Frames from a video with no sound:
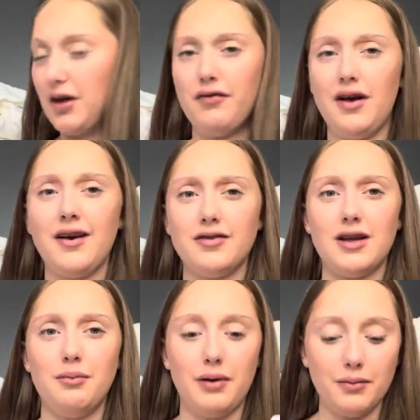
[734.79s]
I feel like I've
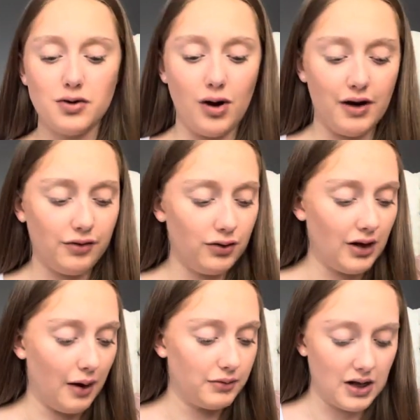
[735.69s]
said bibs quite a few
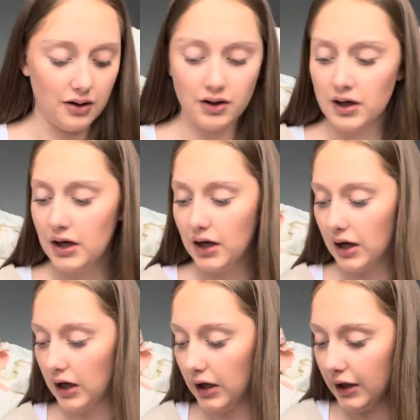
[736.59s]
times
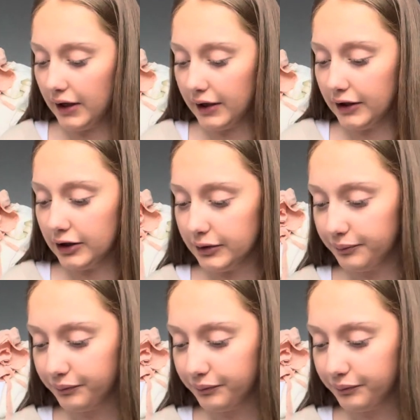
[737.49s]
now.